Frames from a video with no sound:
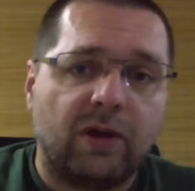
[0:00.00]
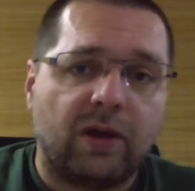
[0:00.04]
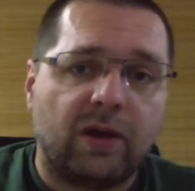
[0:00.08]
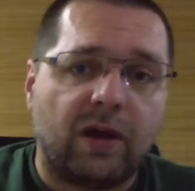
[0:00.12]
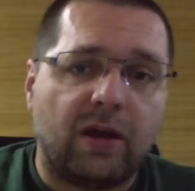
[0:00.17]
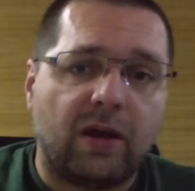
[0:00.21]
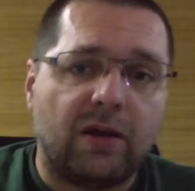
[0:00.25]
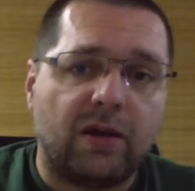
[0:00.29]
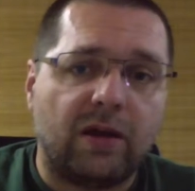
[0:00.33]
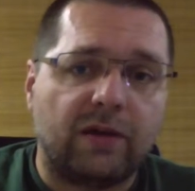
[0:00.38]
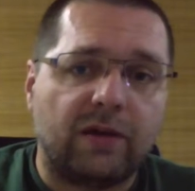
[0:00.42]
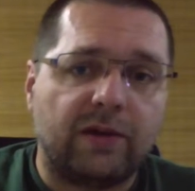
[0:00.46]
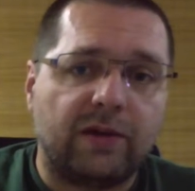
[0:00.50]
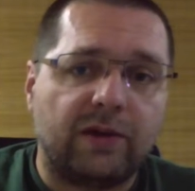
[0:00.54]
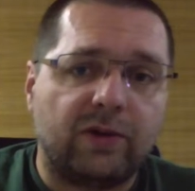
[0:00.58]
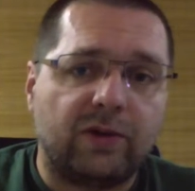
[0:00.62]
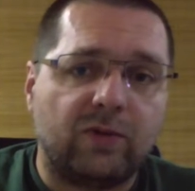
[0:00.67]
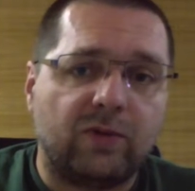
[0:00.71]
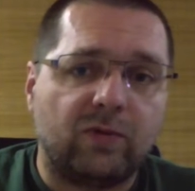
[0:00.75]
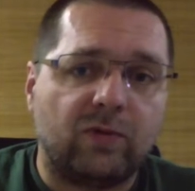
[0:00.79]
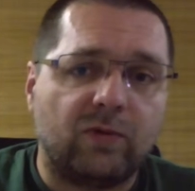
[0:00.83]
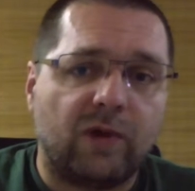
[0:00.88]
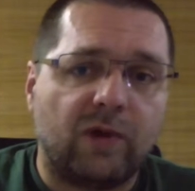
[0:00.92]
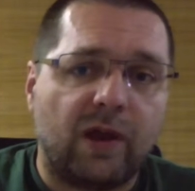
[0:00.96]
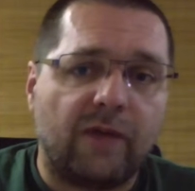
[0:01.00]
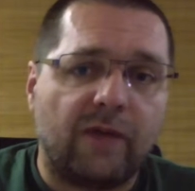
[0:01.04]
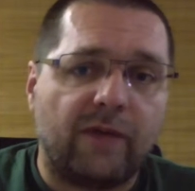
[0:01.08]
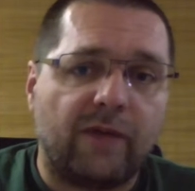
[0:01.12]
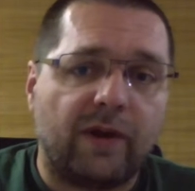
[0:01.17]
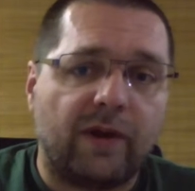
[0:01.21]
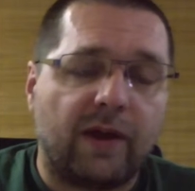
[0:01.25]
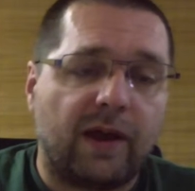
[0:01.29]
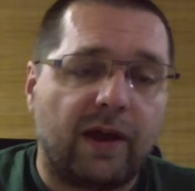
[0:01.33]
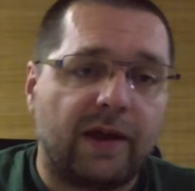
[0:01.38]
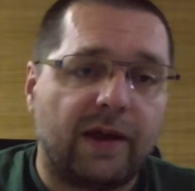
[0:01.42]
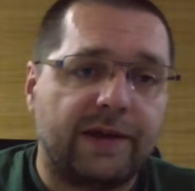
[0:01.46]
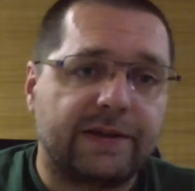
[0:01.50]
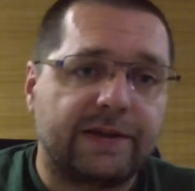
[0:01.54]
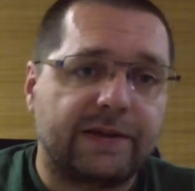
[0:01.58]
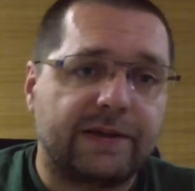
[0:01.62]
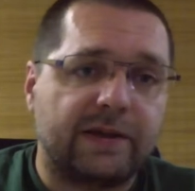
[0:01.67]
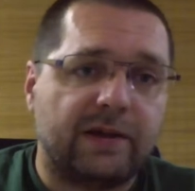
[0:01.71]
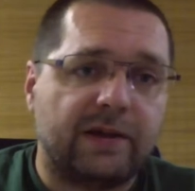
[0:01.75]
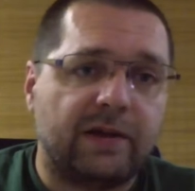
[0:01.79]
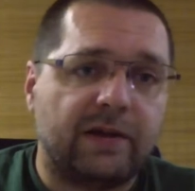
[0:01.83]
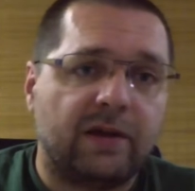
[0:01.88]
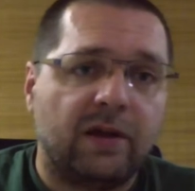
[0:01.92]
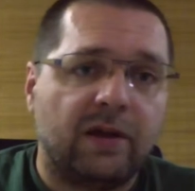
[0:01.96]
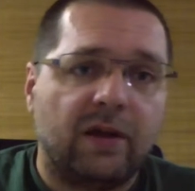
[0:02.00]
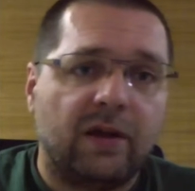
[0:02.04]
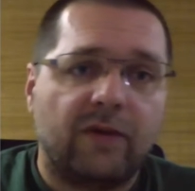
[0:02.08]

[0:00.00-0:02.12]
802.11ac